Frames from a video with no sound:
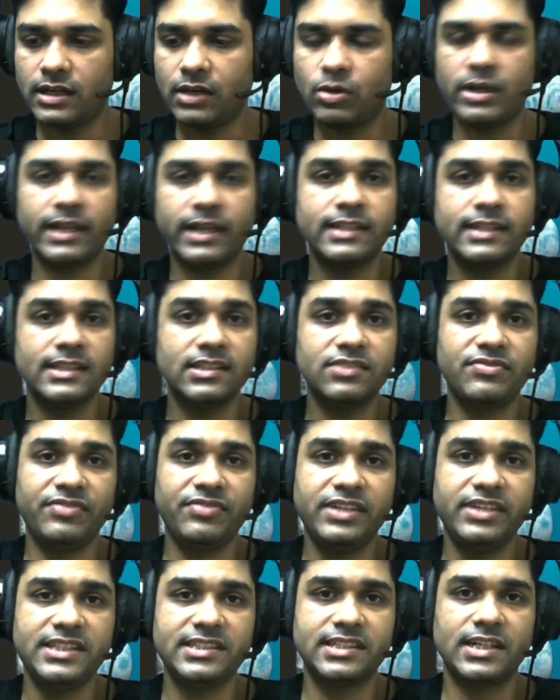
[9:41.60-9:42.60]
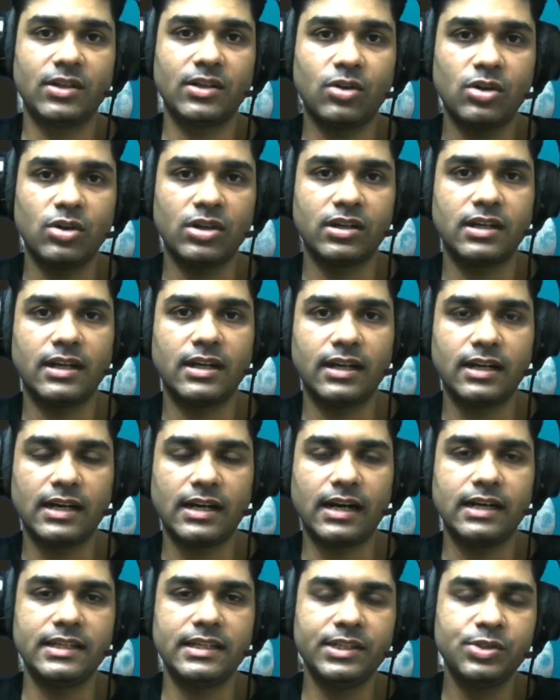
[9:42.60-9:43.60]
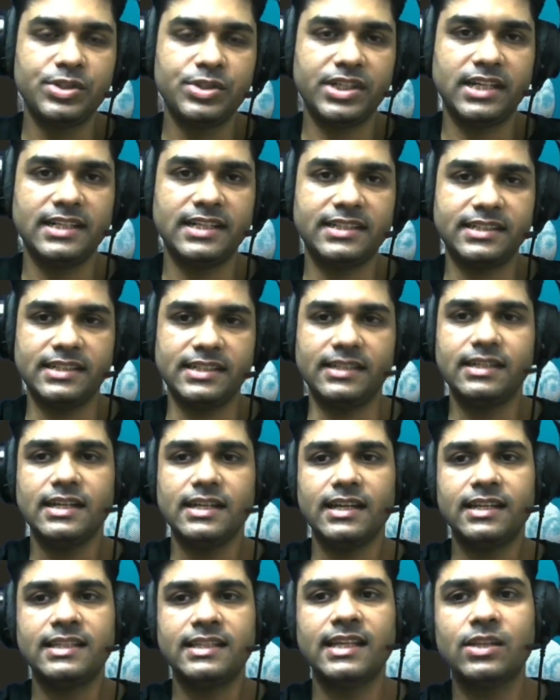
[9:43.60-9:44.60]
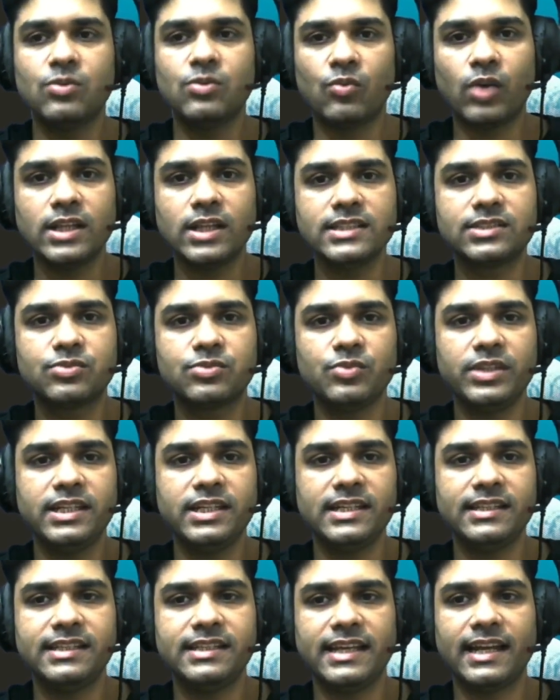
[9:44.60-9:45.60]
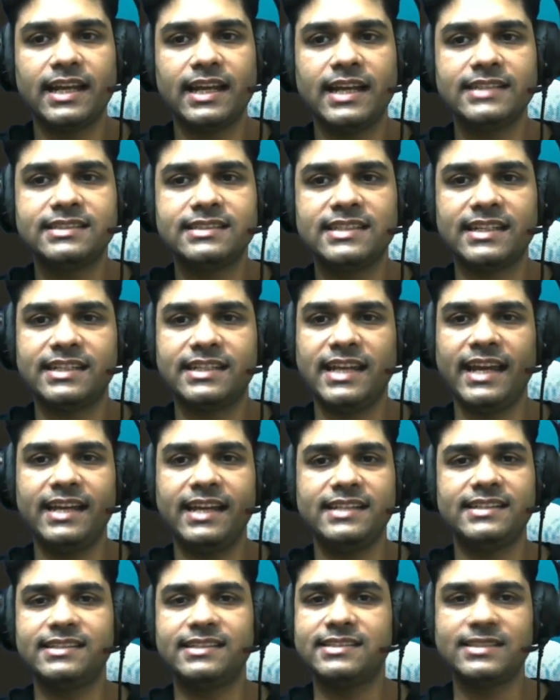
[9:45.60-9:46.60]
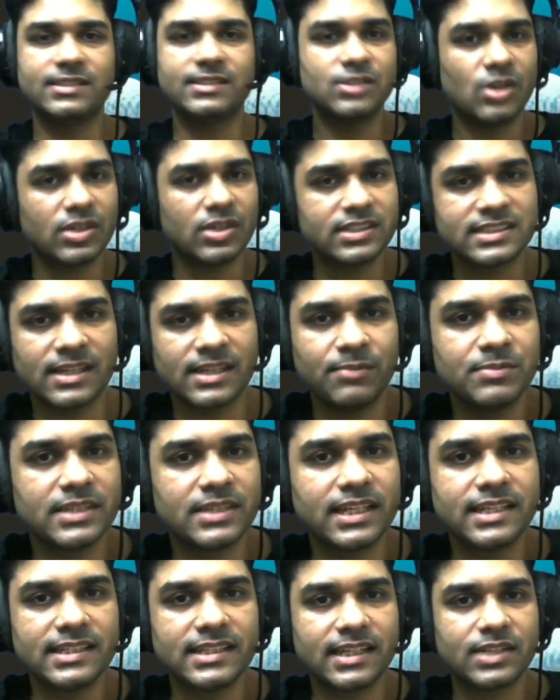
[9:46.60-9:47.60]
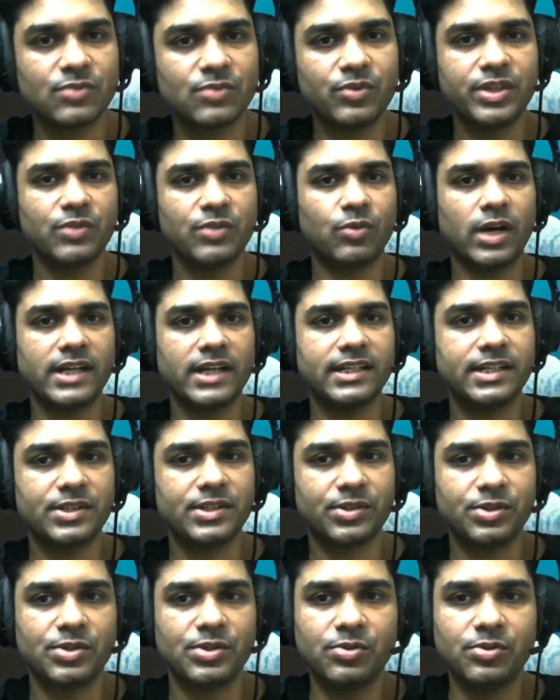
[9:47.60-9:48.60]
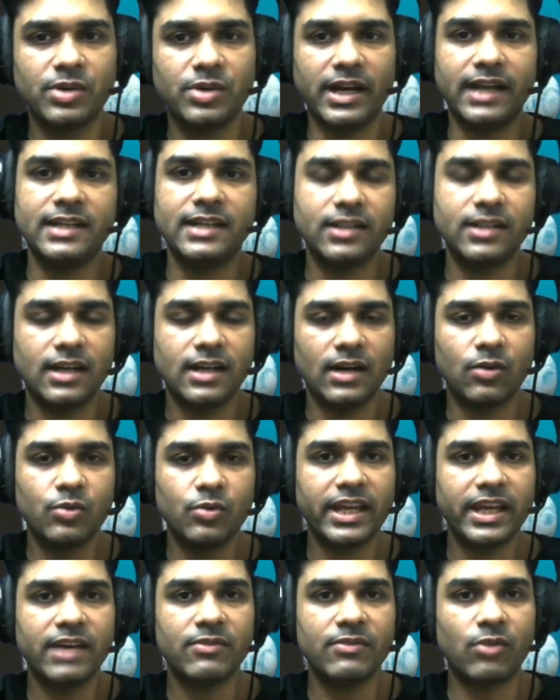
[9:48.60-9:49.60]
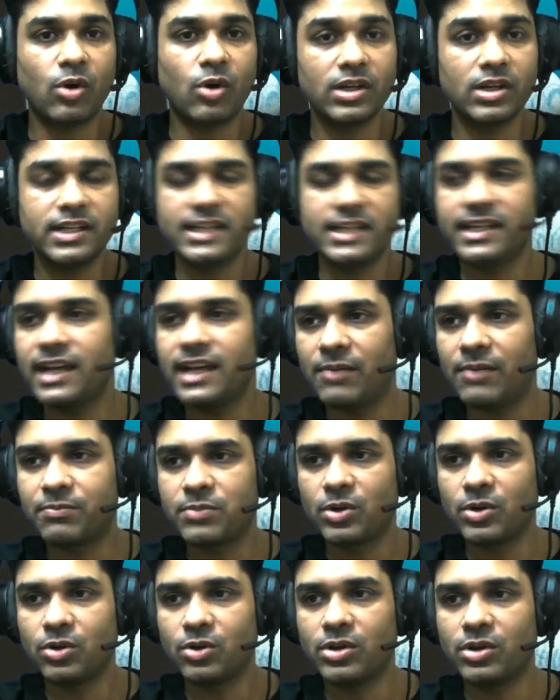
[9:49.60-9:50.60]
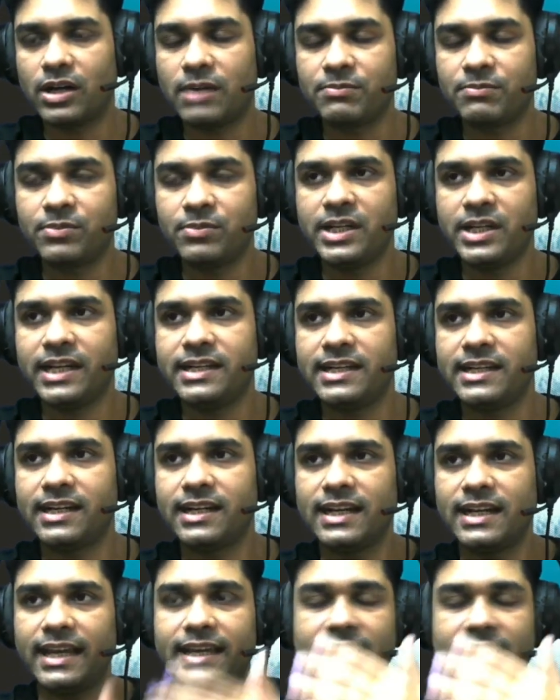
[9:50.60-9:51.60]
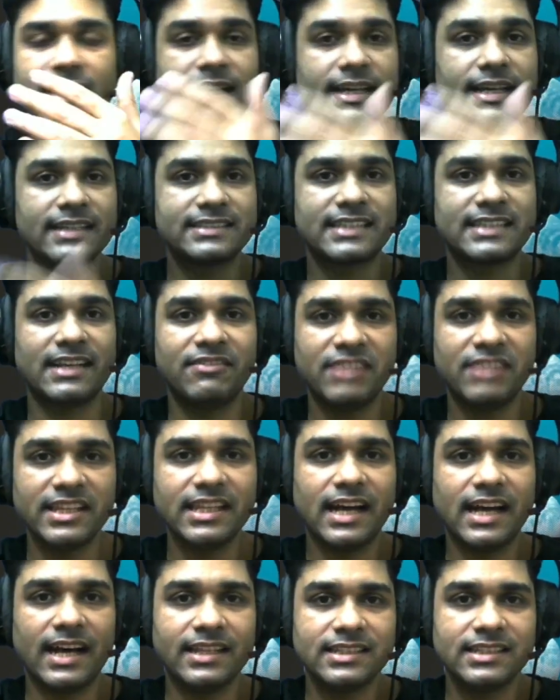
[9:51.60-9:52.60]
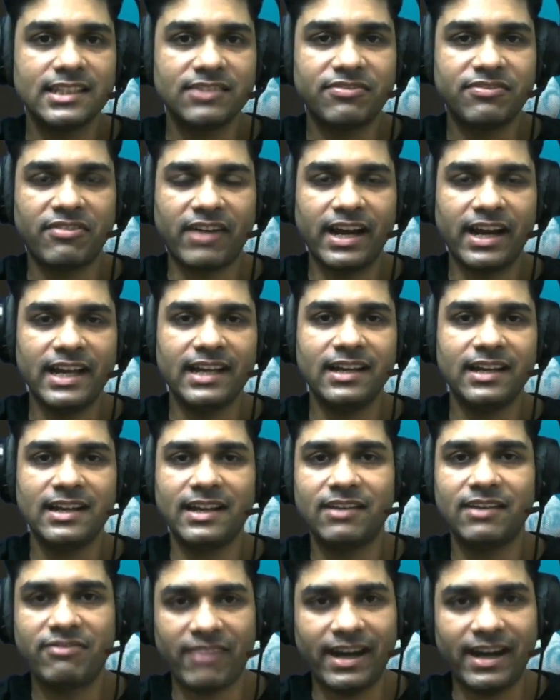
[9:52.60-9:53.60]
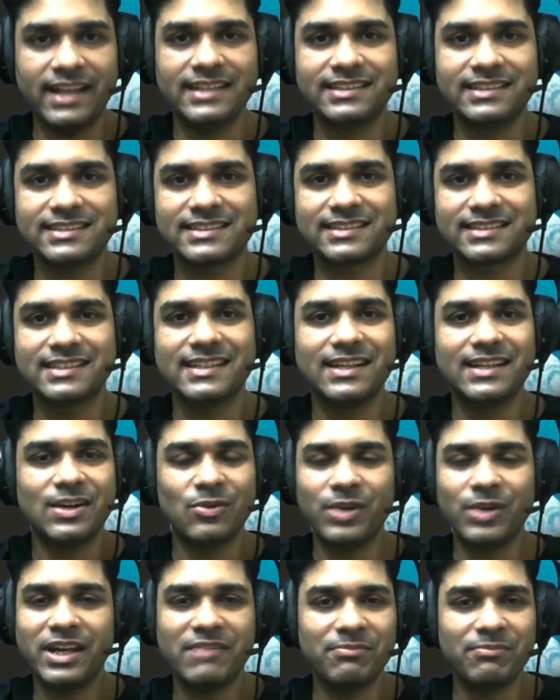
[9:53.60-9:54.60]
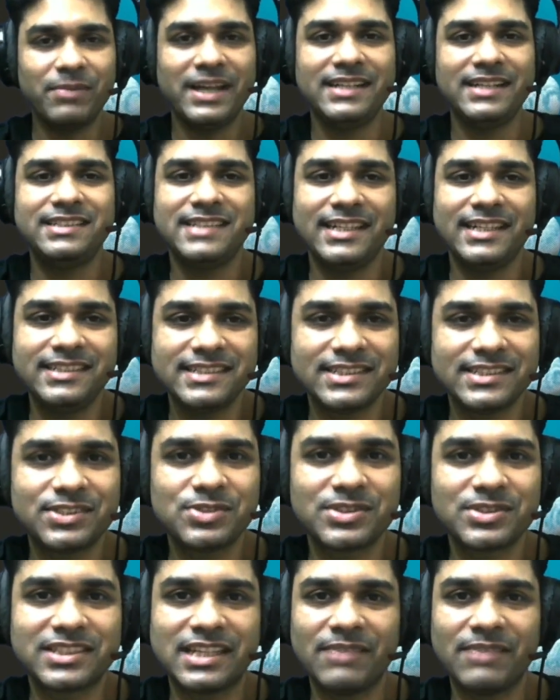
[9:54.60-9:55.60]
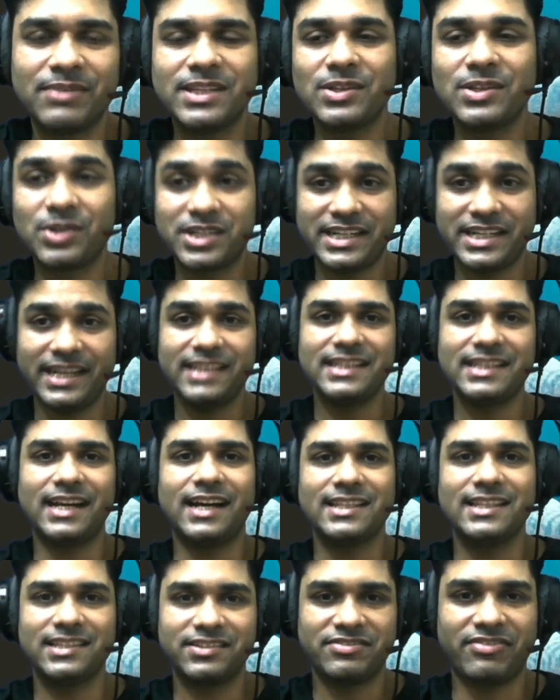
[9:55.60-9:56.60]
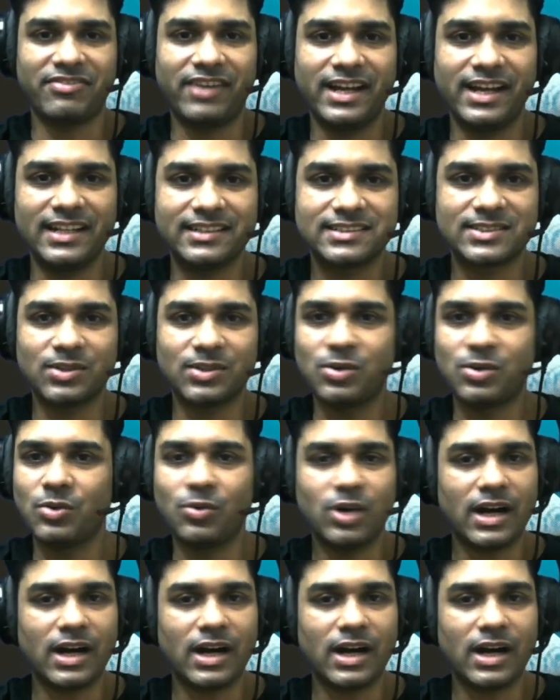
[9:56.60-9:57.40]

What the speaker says: another feature or utility. Then once we realize that hey, this is not something that we wanted to do, and we have already updated like 7 other files, we have made changes to 7 or 10 other files. So